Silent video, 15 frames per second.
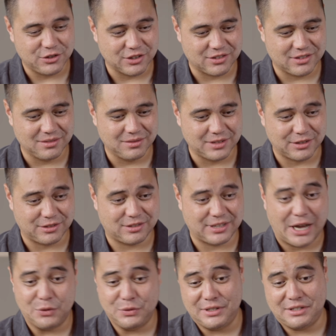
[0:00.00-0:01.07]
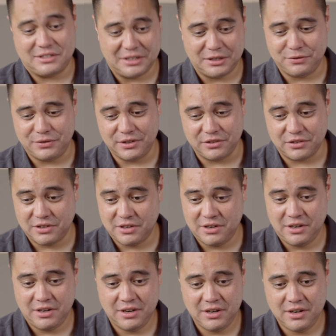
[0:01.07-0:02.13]
just the sound itself is
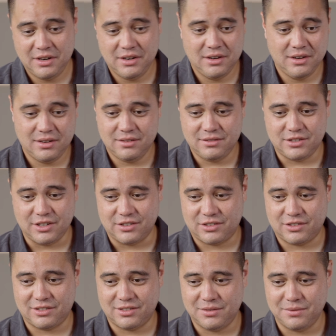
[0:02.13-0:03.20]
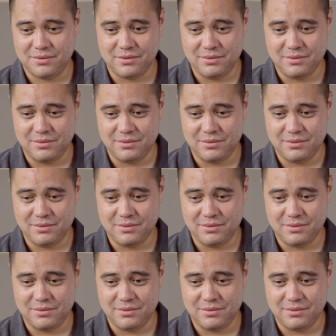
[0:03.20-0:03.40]
just,